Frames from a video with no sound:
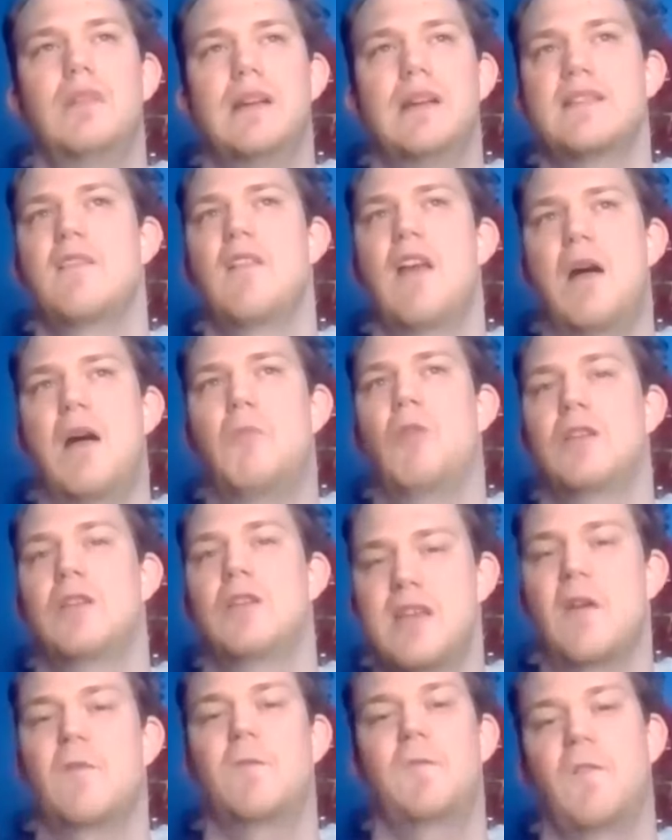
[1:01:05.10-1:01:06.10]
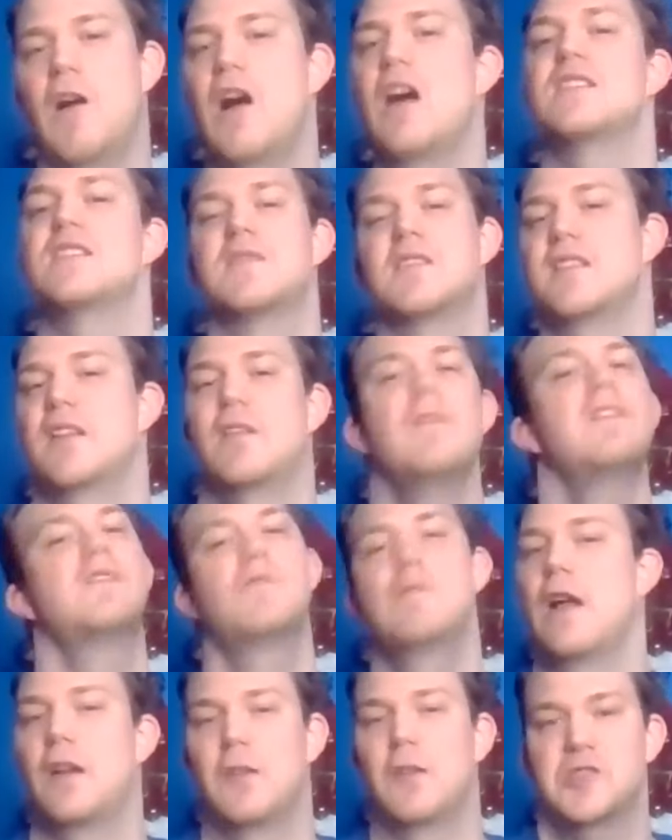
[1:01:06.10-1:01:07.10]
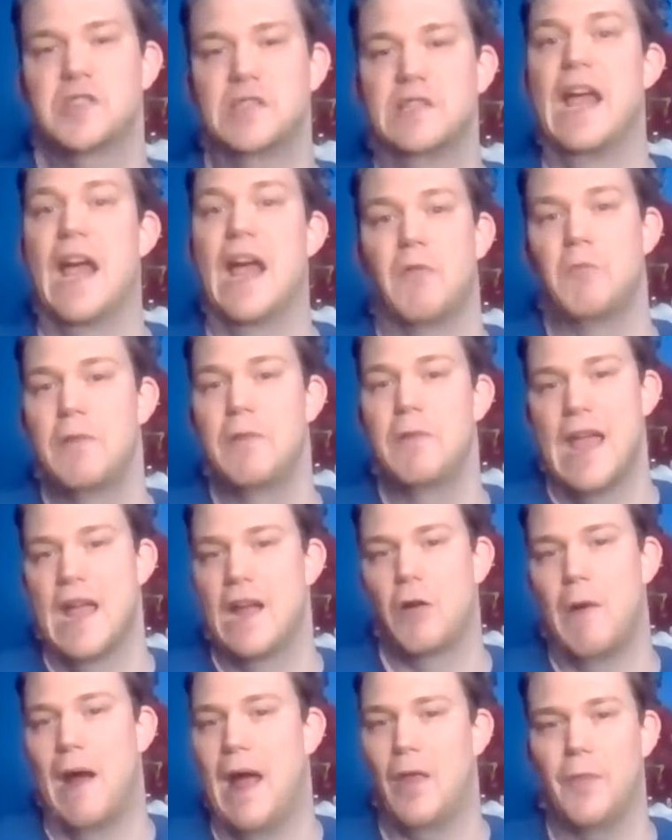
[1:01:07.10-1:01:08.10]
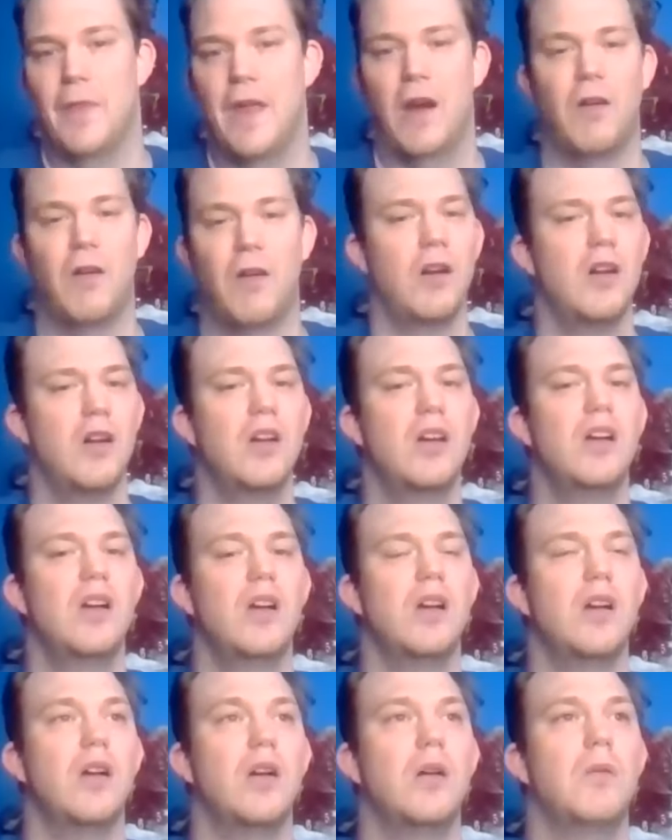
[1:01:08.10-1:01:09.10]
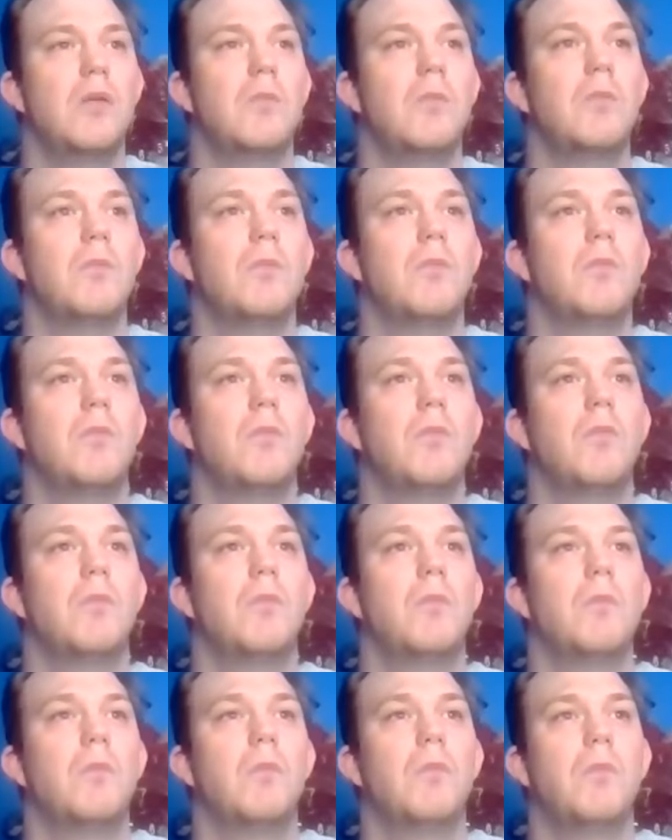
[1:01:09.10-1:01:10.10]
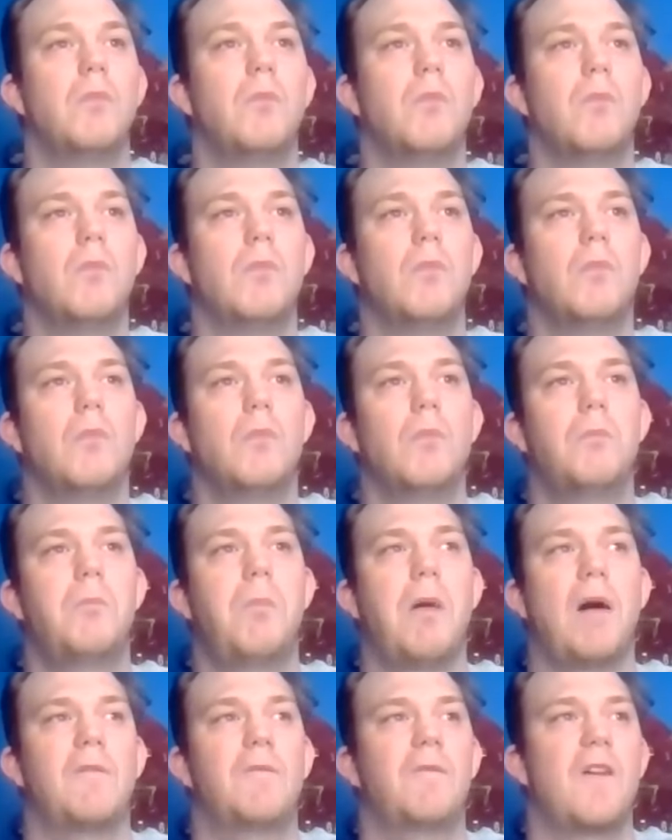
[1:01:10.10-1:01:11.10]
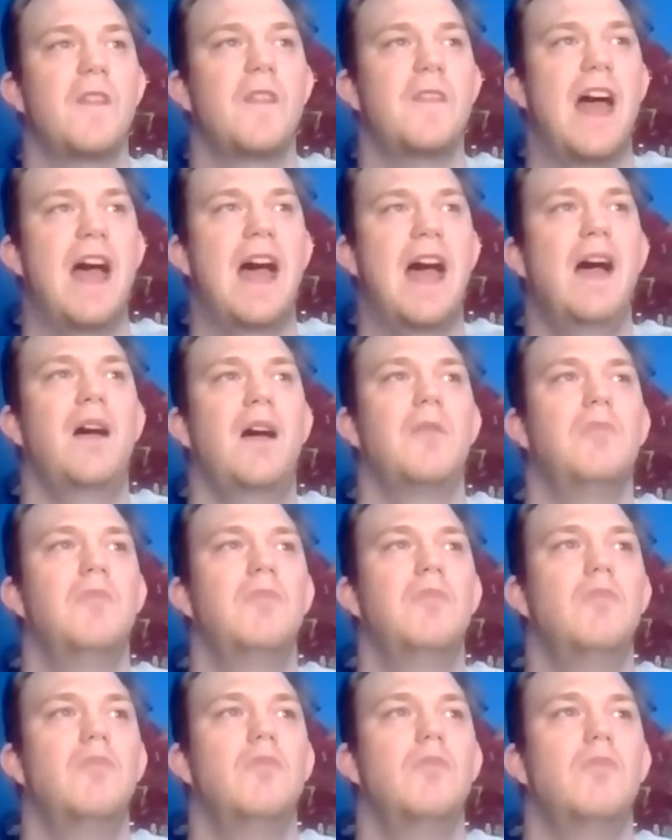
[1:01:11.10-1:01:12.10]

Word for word: is a lot more tough for us because at least we understand we can't go out there. Yeah. But for them,